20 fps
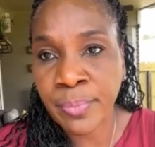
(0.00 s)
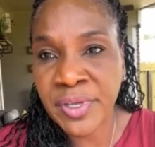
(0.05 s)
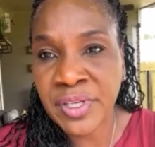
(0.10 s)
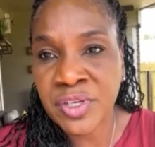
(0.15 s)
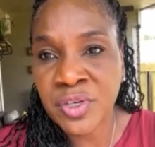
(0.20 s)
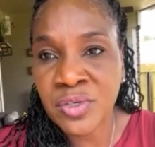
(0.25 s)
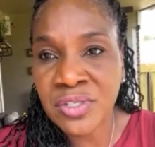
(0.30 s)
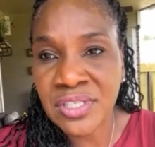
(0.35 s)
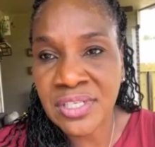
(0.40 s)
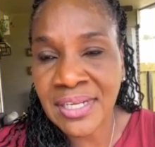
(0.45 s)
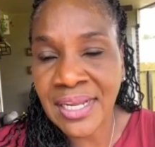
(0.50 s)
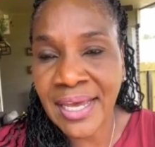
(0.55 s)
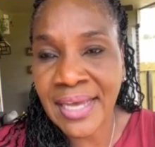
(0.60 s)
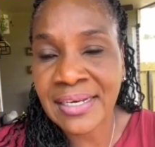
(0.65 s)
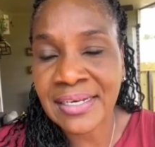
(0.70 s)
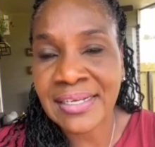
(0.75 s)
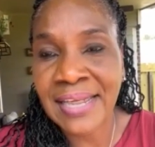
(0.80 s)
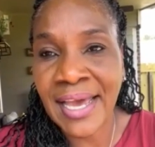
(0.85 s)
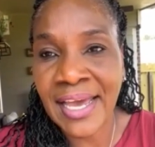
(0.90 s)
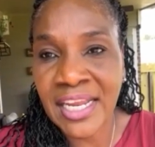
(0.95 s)
But usually
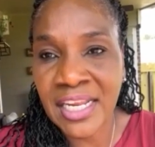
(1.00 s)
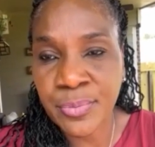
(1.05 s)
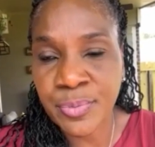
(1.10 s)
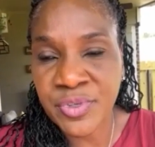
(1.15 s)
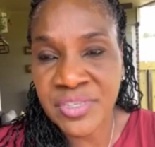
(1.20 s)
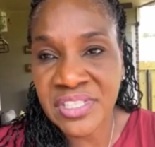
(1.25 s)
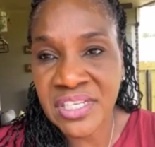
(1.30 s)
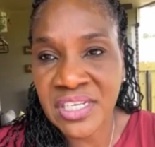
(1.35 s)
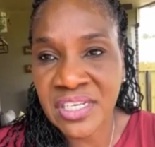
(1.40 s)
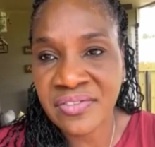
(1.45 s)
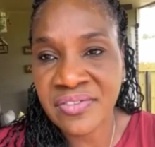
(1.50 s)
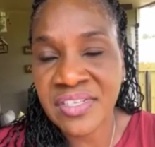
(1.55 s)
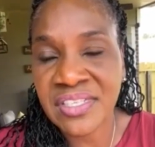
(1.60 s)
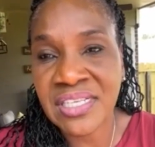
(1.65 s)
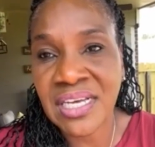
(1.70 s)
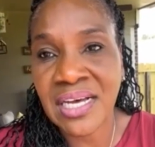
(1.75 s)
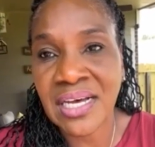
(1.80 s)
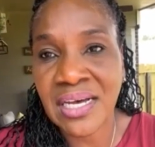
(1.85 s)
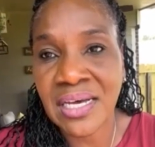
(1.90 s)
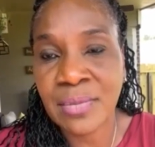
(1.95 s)
like 90% of the
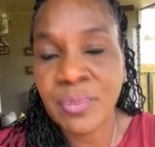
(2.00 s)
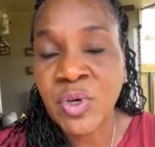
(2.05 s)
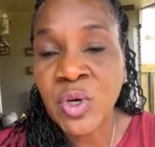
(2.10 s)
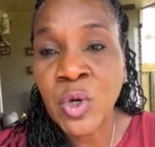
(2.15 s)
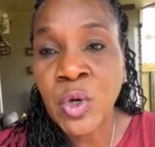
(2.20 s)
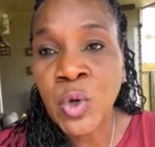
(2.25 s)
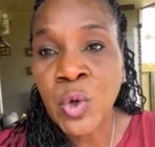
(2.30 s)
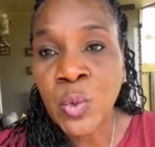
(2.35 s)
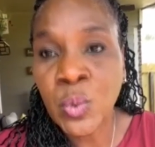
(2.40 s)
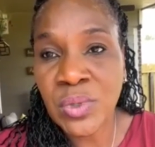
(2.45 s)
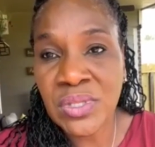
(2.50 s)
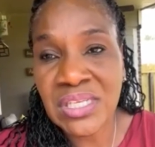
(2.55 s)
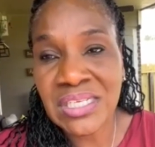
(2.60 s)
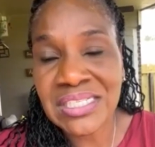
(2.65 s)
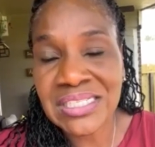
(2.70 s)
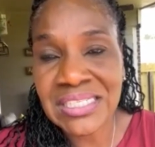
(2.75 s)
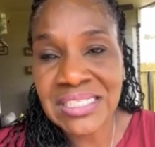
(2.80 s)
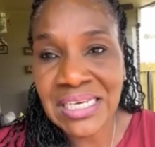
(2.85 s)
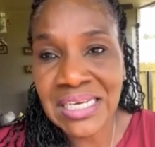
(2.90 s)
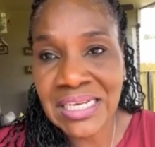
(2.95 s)
time, when the
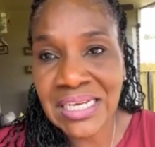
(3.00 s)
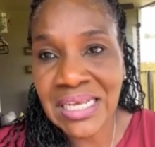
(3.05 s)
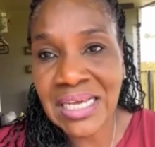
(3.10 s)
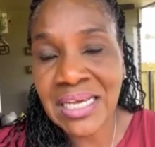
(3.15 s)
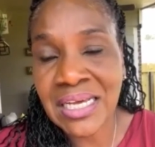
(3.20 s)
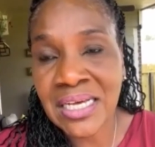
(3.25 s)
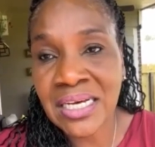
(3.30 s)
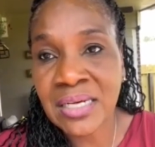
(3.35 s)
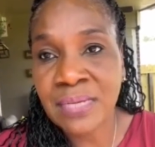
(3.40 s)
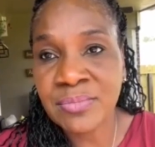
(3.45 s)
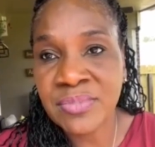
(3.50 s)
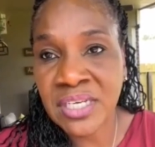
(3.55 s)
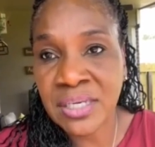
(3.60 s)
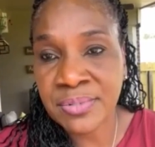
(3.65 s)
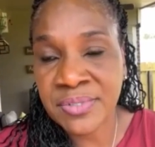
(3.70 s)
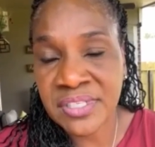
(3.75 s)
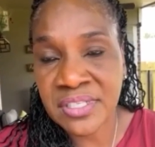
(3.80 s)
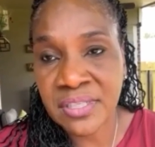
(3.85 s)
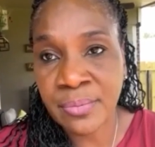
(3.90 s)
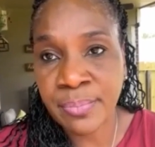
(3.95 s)
tenant comes up
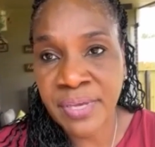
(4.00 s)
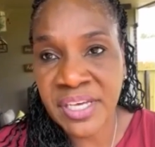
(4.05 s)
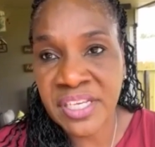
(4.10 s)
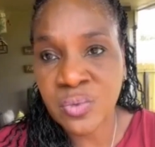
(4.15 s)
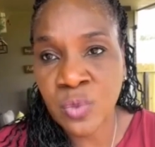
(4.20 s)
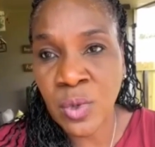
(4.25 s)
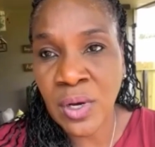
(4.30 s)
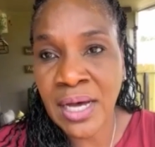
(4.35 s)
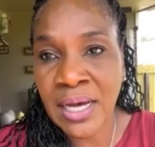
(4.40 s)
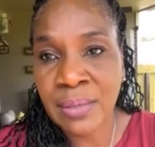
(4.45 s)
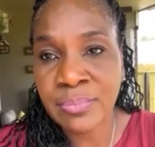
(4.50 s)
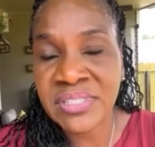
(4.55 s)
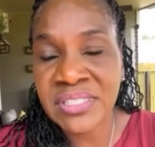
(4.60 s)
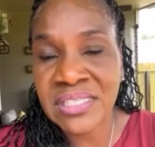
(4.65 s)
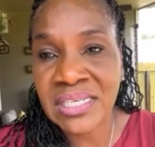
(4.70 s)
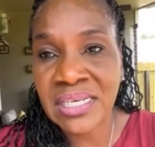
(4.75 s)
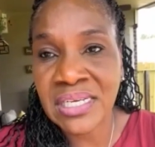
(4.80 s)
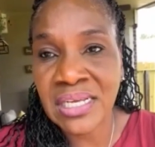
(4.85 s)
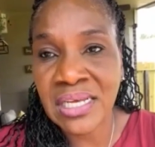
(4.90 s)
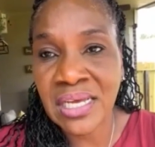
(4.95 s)
to the bench while I'm
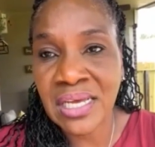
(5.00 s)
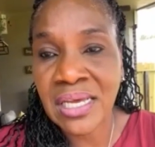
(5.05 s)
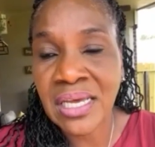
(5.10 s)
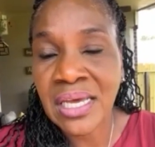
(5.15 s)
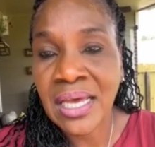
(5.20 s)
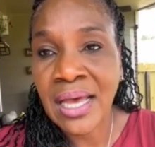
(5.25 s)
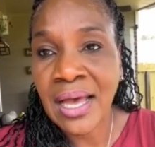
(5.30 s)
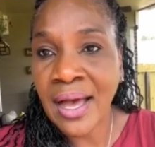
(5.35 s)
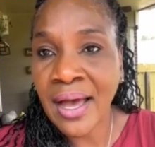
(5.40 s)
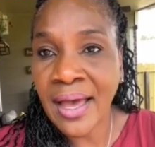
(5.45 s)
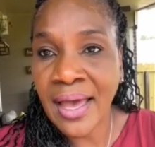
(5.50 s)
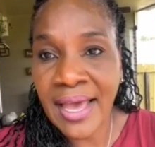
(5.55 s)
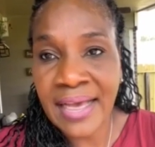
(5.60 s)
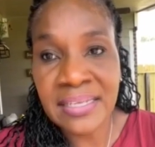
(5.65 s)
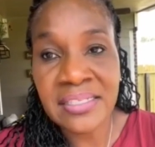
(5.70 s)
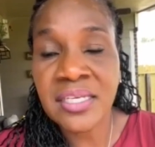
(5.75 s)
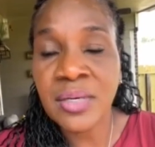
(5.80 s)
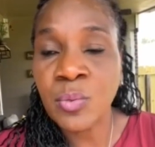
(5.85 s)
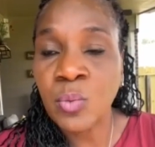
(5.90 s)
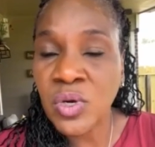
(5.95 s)
sitting, I
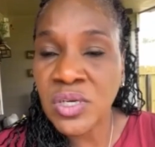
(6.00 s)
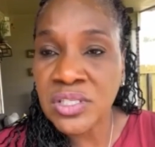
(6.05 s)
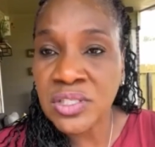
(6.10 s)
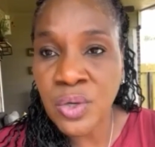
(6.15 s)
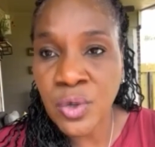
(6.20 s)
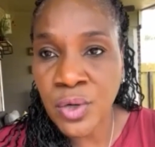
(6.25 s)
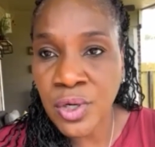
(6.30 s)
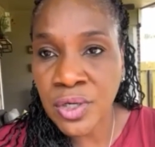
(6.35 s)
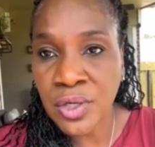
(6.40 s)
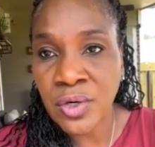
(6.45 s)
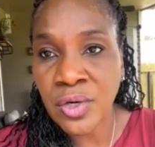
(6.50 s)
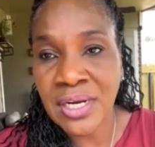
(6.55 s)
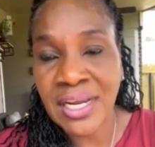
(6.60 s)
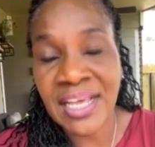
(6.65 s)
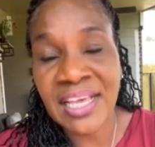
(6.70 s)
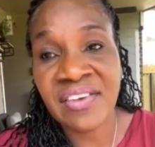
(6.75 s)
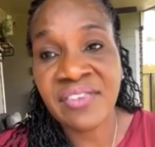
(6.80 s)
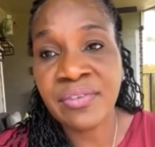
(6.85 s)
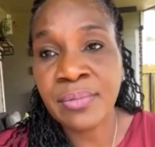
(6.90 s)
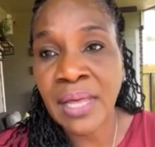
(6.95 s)
ask them what's going on. I
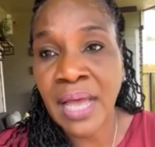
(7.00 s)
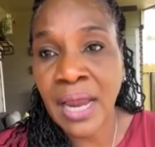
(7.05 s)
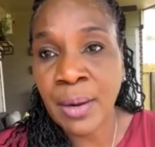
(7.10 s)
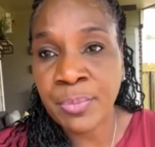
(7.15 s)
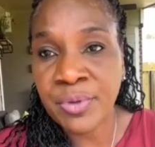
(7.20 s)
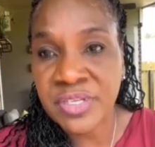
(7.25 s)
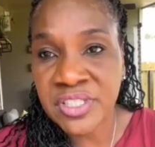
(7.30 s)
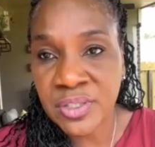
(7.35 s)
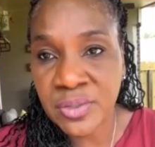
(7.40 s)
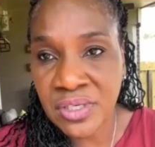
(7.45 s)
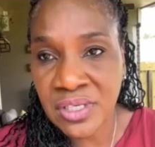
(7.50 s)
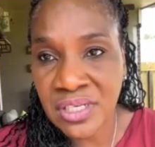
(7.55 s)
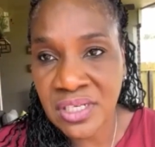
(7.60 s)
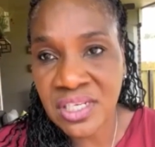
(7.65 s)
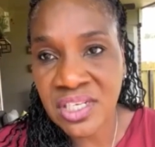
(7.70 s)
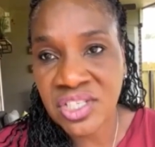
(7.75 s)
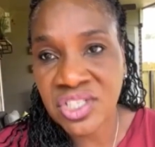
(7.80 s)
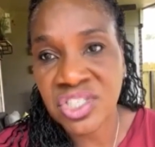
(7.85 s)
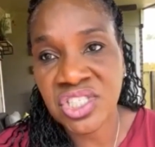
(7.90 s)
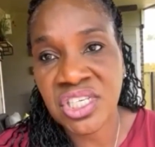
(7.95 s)
give them the opportunity
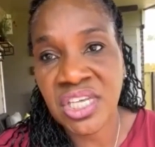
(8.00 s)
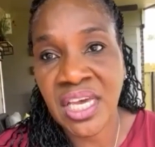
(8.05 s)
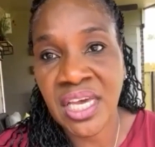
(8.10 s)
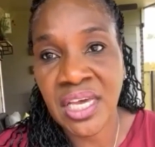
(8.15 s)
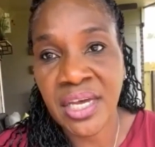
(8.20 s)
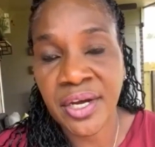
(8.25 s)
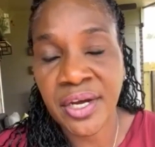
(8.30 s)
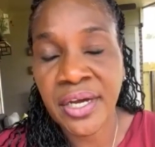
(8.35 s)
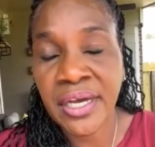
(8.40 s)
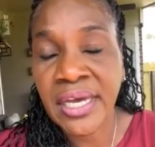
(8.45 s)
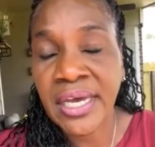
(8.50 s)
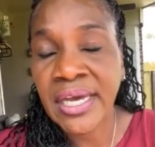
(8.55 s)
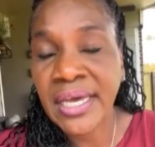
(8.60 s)
to share.